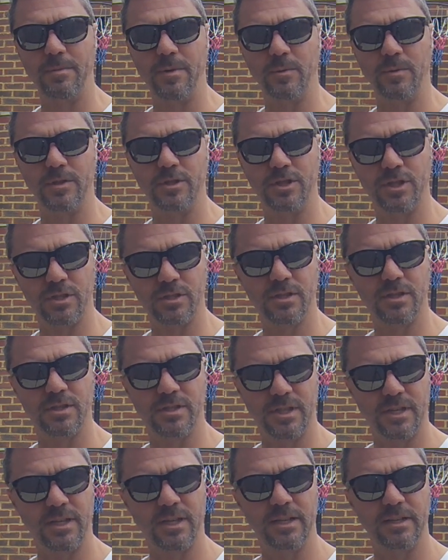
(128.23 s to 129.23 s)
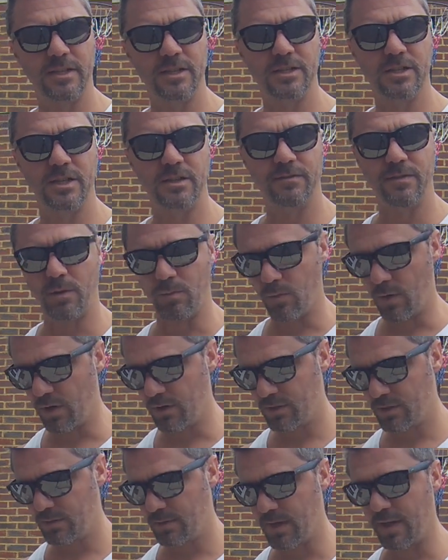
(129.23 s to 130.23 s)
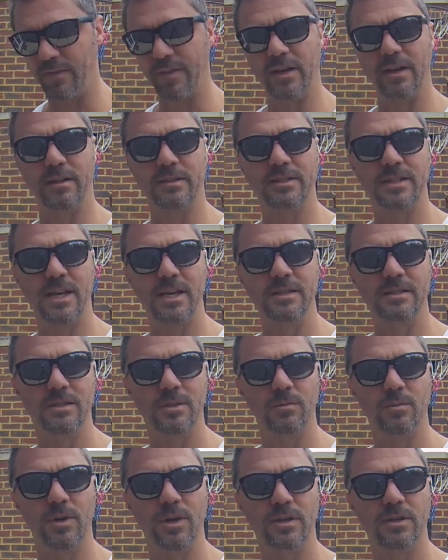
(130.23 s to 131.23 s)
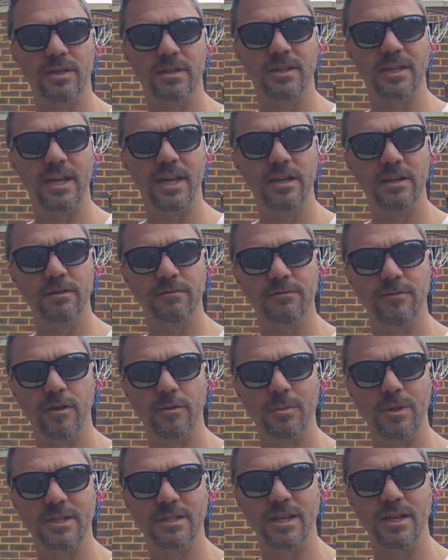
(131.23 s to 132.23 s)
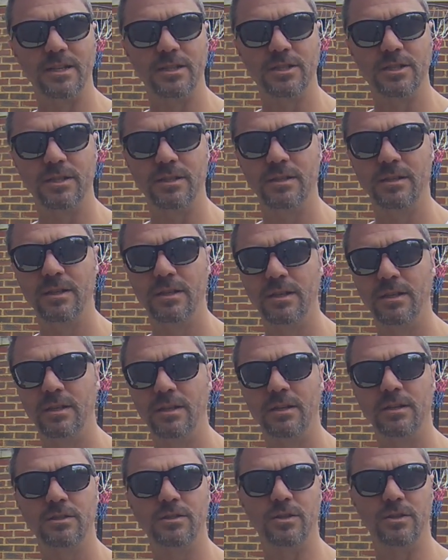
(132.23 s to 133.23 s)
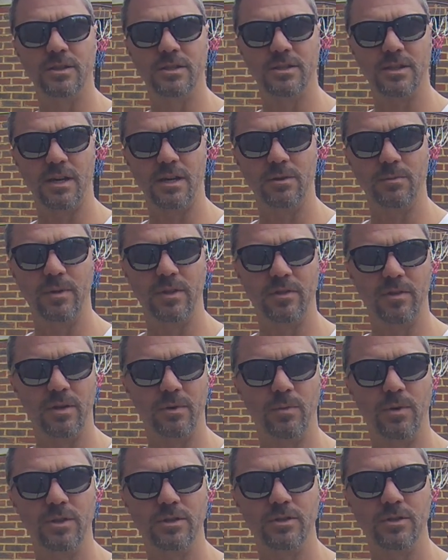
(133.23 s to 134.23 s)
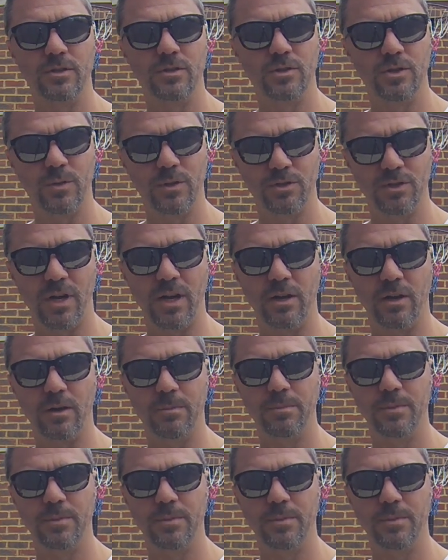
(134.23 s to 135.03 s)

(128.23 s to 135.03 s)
with just the single addition if I want, and then I'll taste the wort at the end of fermentation to decide whether I want to do a dry hop.